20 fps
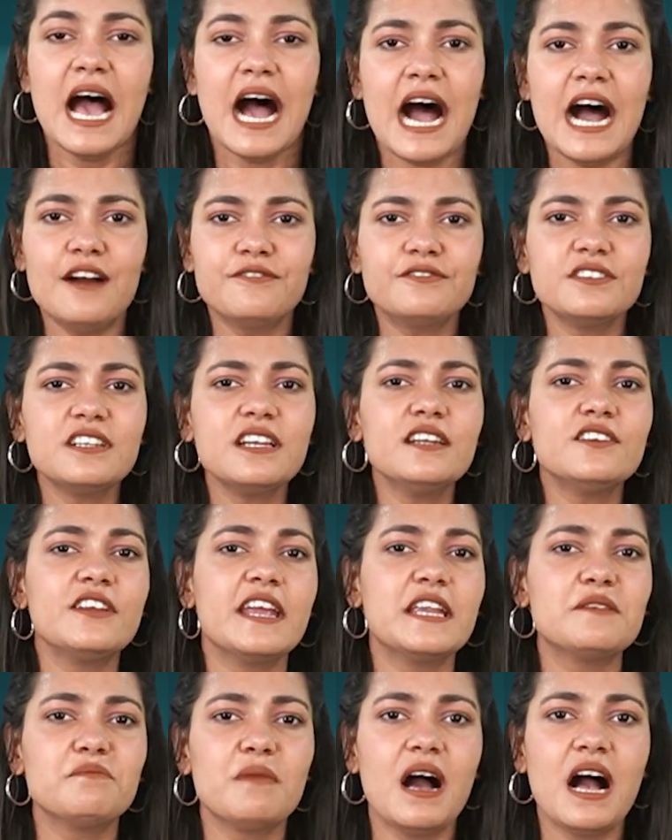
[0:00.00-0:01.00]
After a
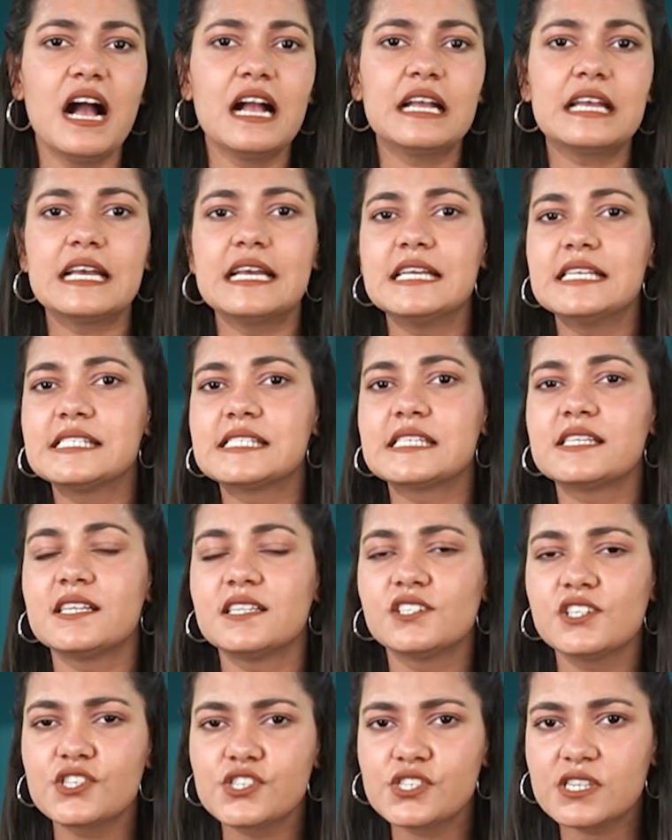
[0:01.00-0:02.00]
trademark is
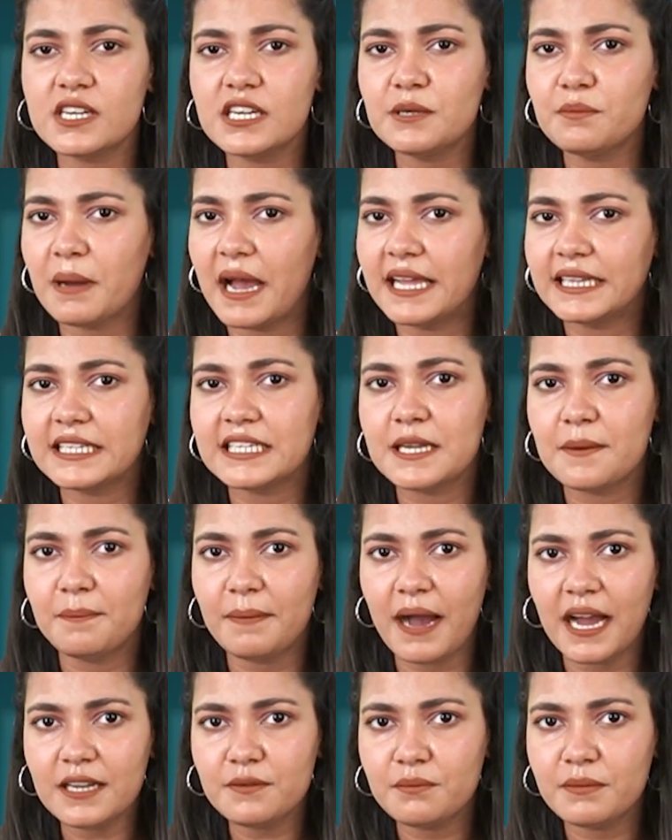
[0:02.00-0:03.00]
registered by the
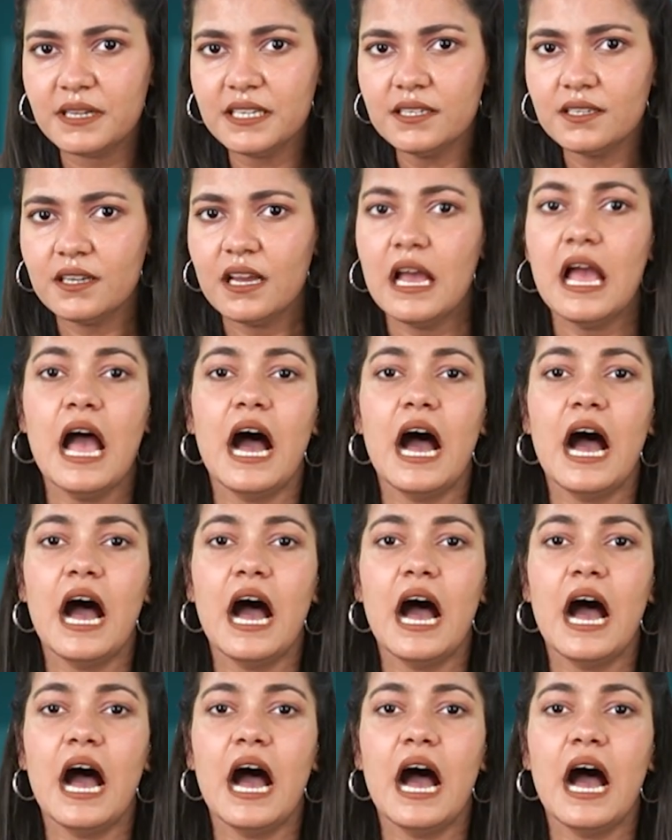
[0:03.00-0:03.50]
department,